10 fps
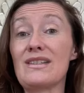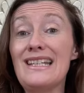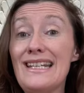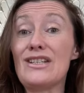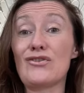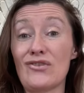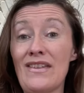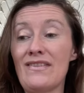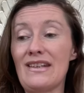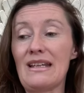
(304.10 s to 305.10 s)
need
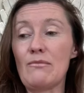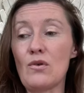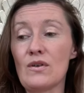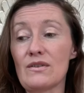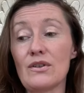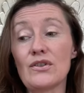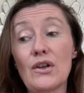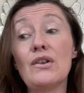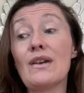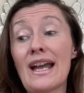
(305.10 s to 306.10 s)
strengthening more. So I show
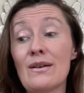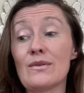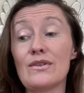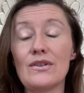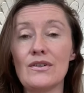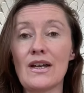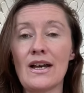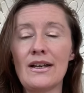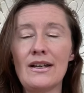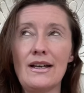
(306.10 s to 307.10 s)
you how to do
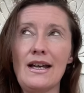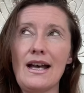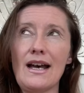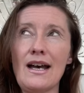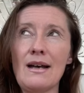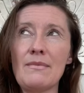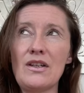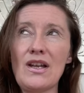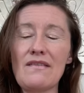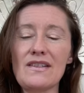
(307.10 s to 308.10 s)
that.
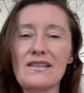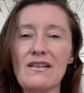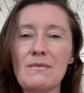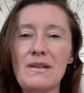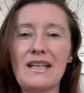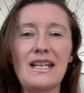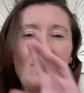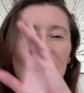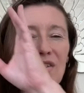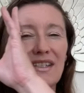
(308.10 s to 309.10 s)
And you have to start at the beginning.
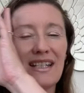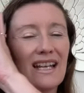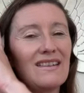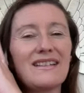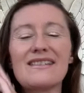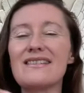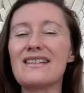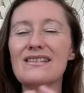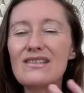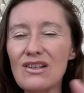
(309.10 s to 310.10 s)
And once again,
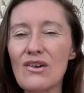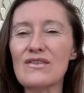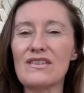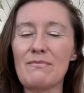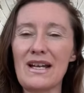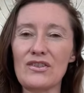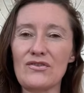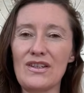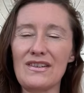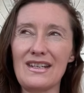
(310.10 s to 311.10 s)
there's lots of back
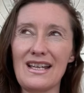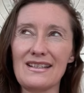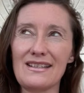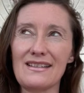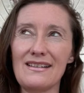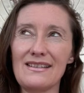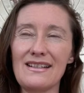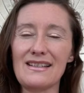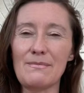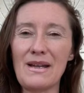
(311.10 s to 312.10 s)
strengthening exercise, and
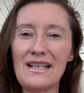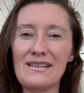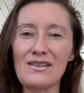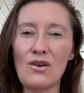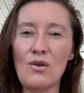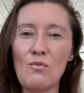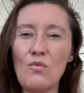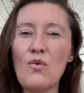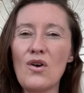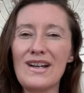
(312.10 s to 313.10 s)
it depends
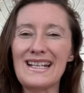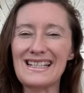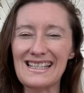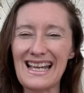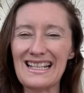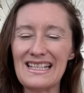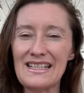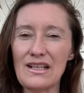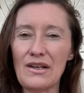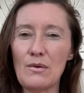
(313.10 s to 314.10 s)
on what exactly
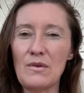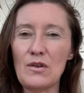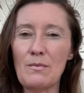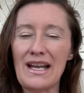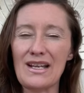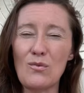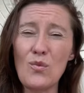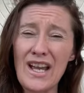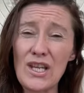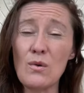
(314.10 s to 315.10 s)
is going on with your back and
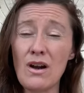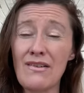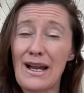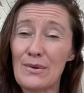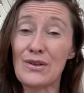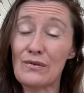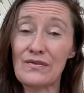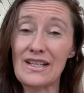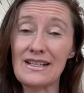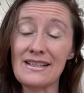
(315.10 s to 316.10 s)
where you are at with your
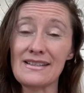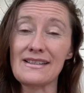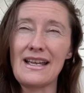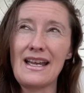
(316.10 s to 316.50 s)
fitness.